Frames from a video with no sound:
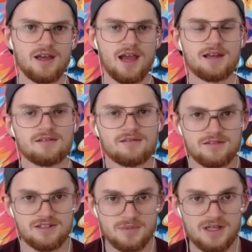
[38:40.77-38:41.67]
And
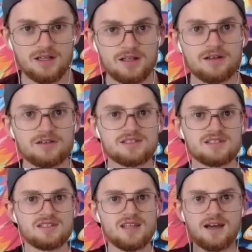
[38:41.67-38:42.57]
to be clear, this
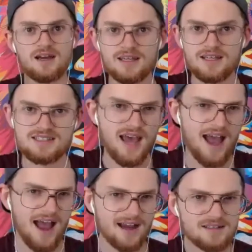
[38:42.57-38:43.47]
is not like a
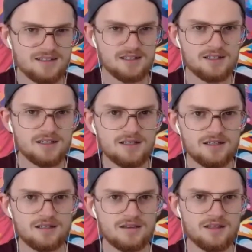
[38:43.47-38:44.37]
tactic
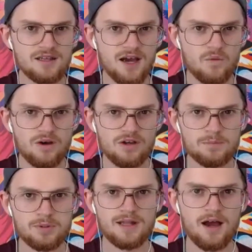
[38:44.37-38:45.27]
that I want you to
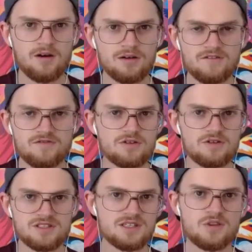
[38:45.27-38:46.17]
pull out if you don't
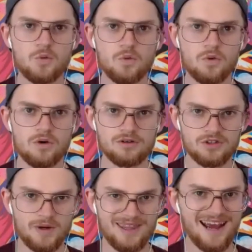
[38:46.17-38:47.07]
see the world the way
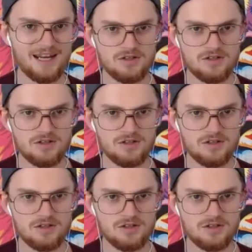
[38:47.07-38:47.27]
that I do.